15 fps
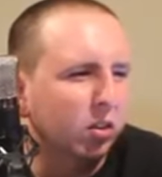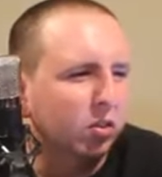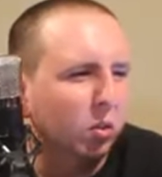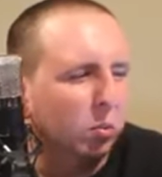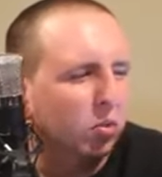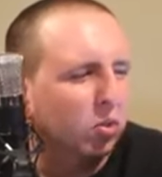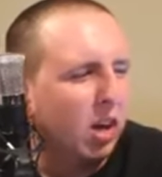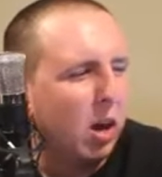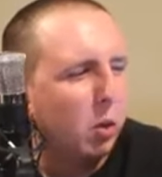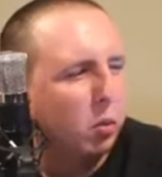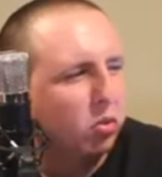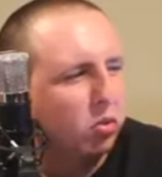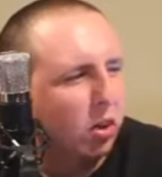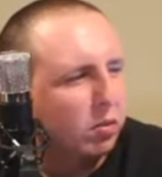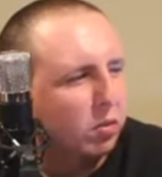some
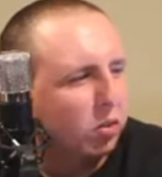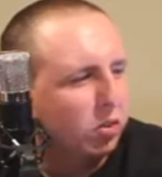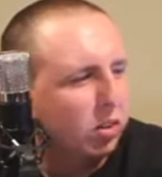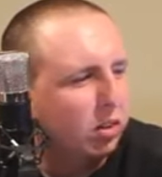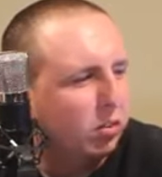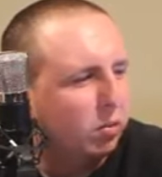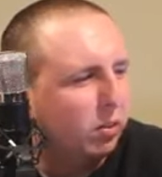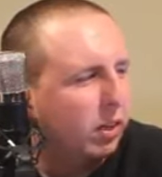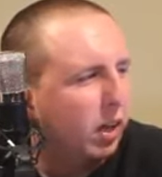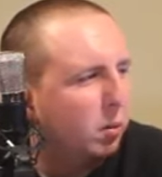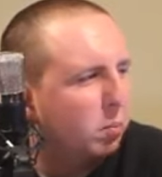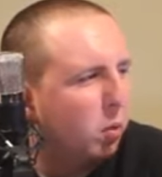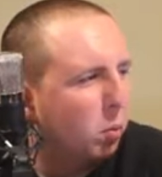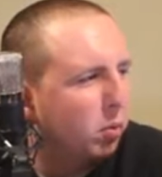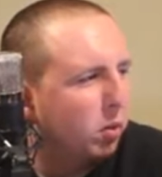sour stuff because his thing
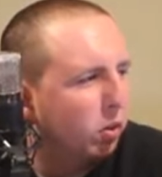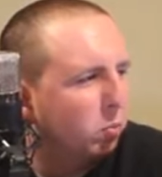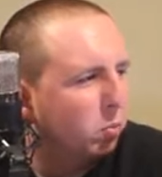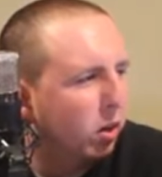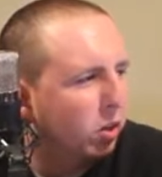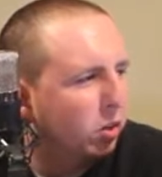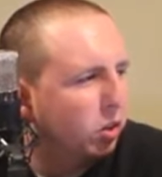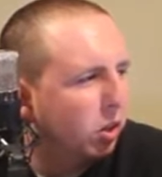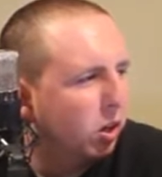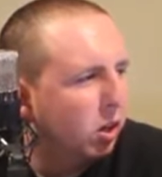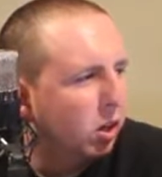ain't popping as much.